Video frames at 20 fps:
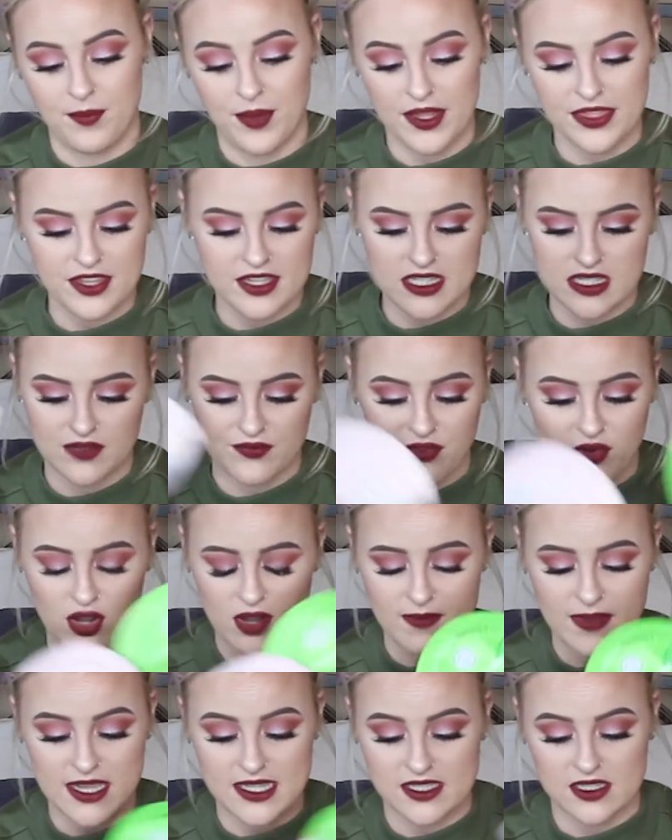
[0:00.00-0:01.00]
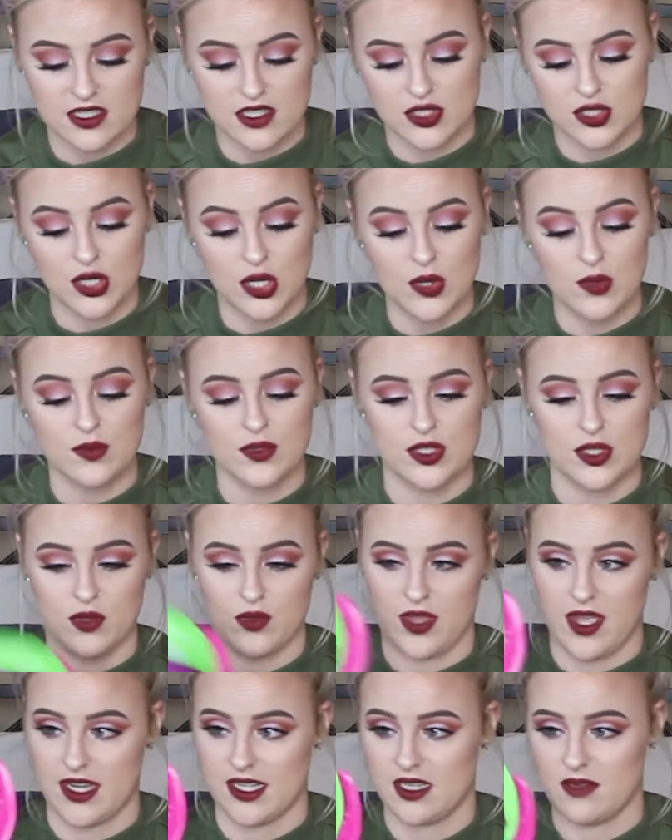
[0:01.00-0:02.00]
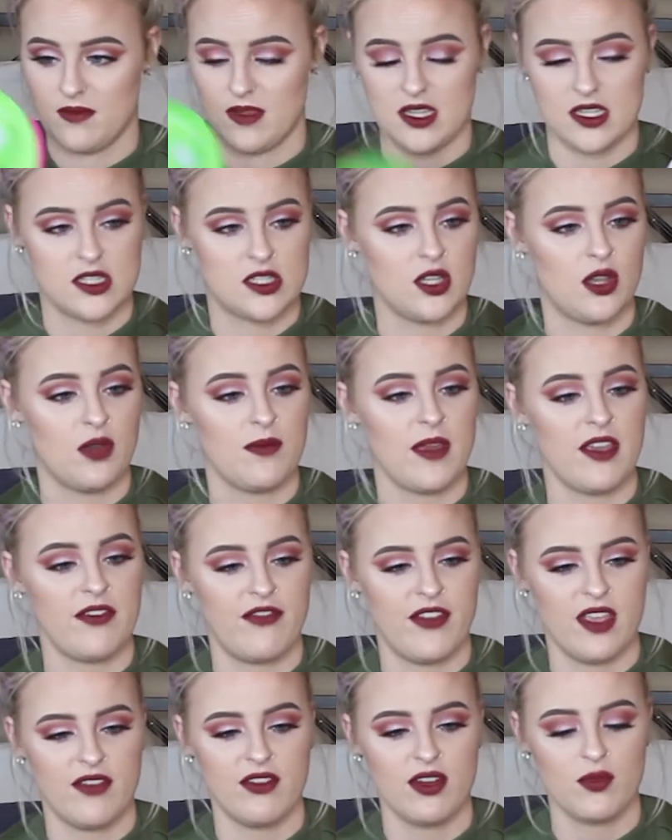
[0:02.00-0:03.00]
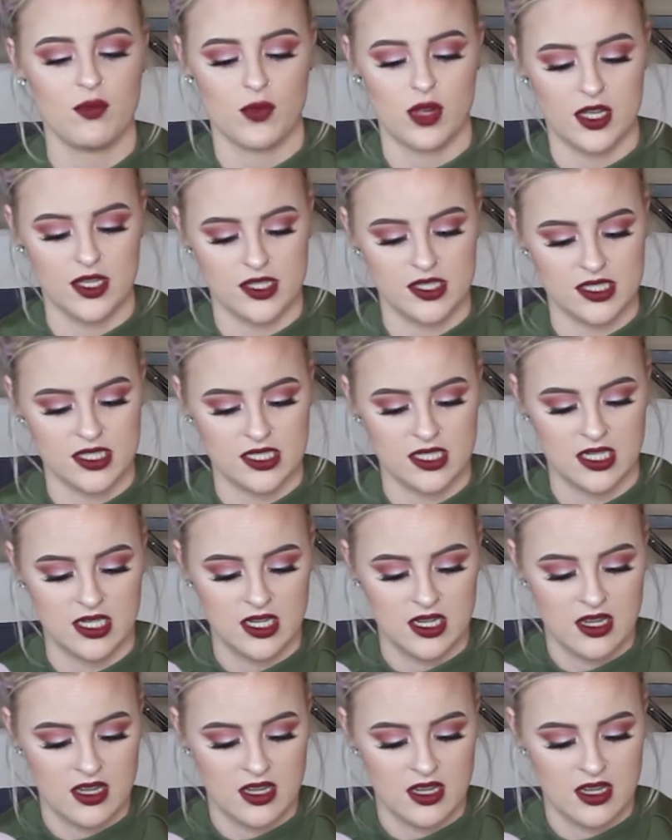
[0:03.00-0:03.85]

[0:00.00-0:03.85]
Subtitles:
But the Sephora masks don't do that to me. So my favorite ones